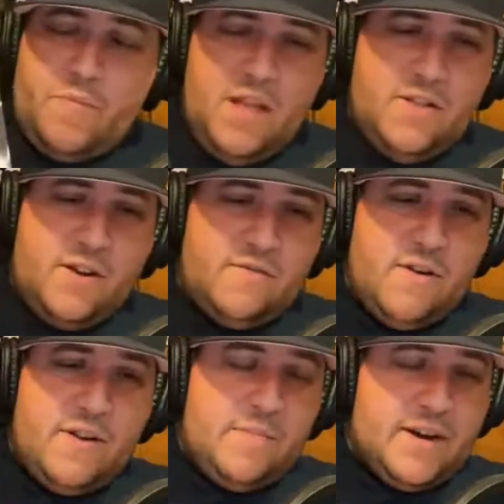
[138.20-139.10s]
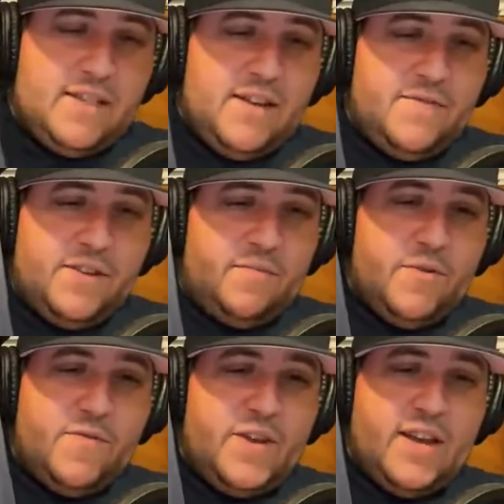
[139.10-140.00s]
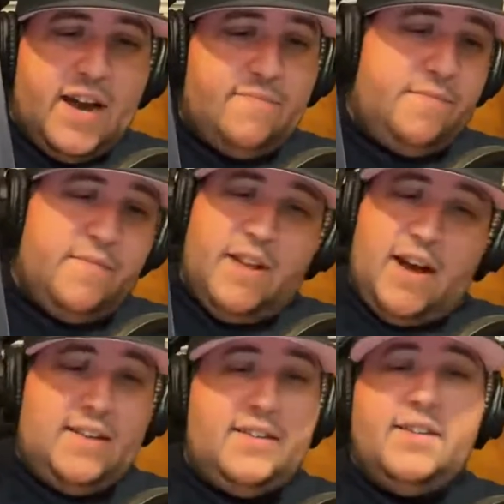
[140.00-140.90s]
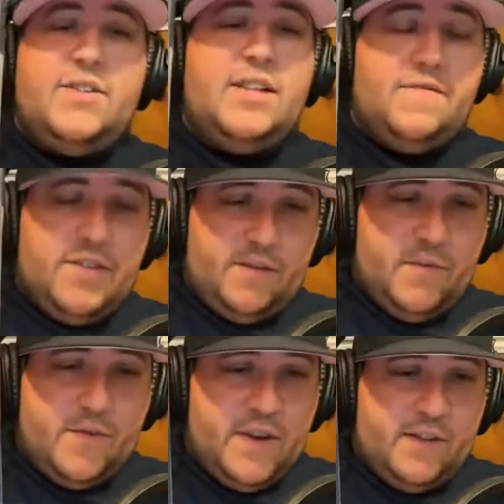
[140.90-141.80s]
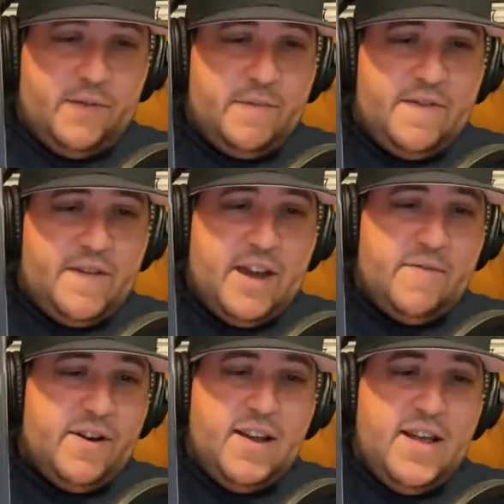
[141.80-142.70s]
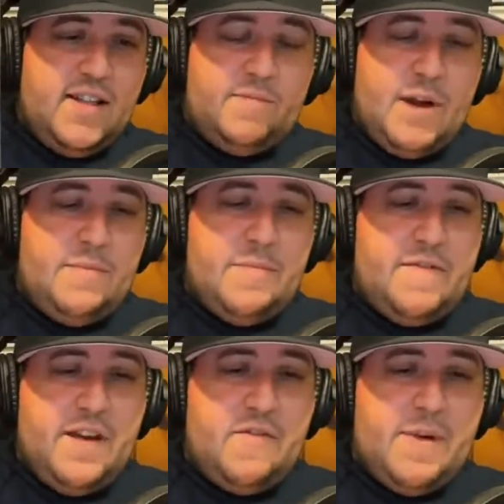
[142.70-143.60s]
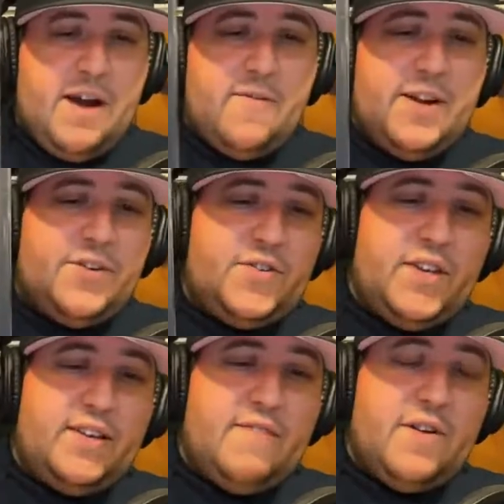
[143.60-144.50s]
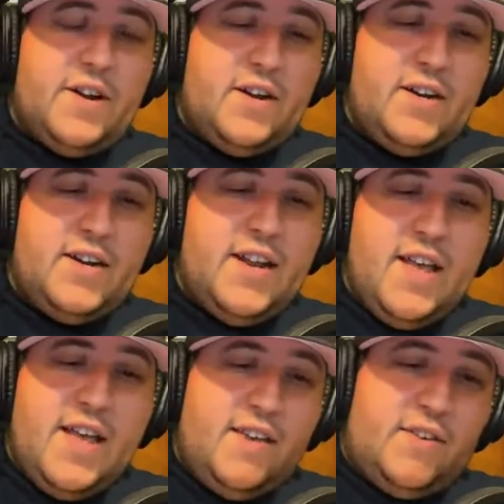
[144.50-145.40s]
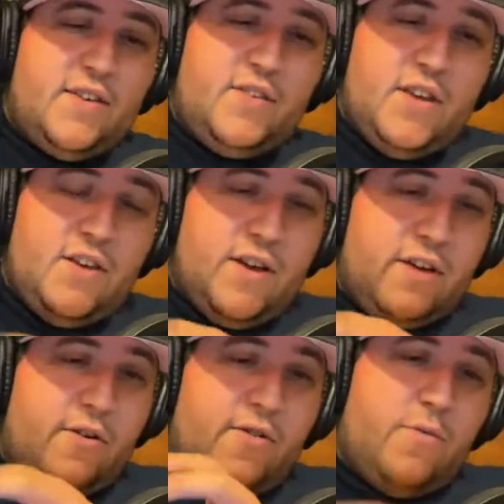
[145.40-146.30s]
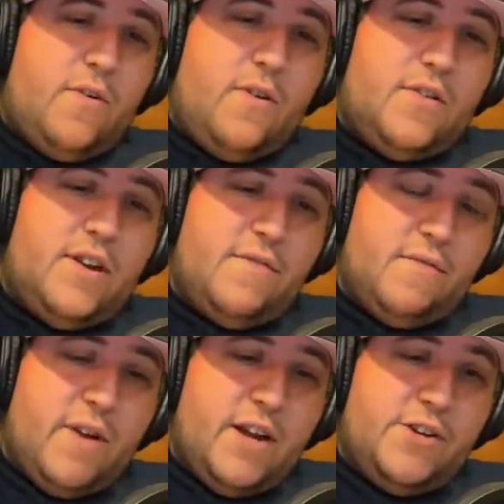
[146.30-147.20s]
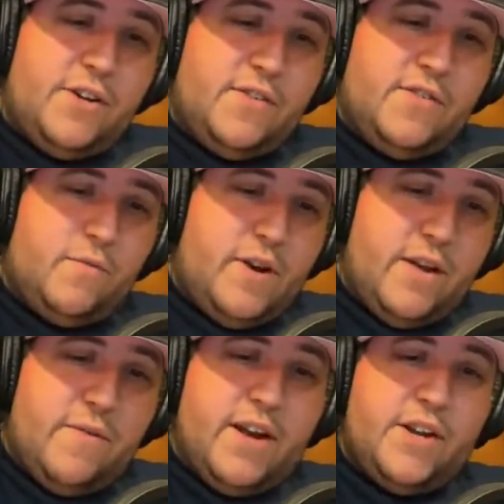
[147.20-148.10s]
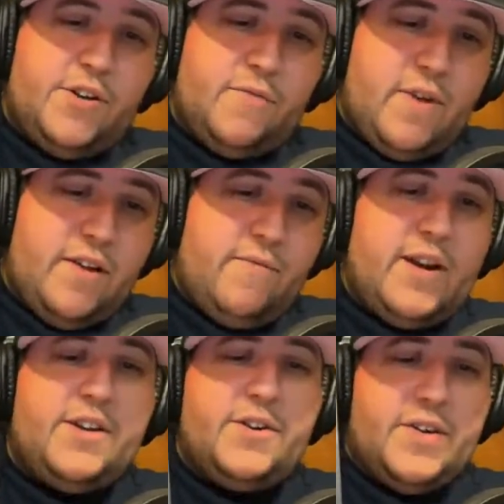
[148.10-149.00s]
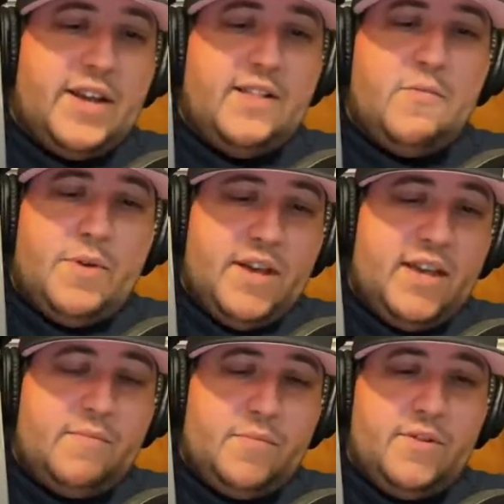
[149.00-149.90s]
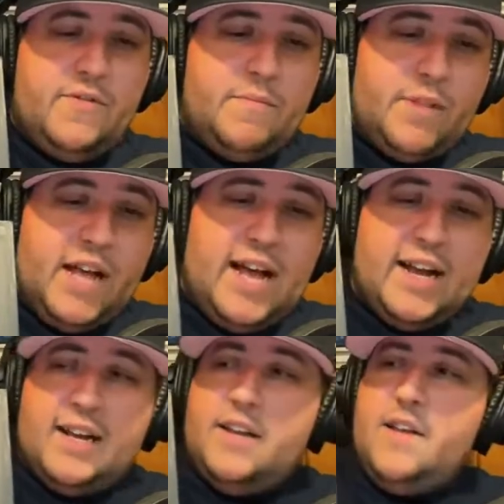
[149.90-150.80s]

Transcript: Look, growing up, I love this movie. I still love this movie. It's one of my favorite. It's probably my favorite Power Rangers thing ever done. So you see, you got all the different Rangers: the White Ranger, Red Ranger, Yellow, Pink, Blue, and Black.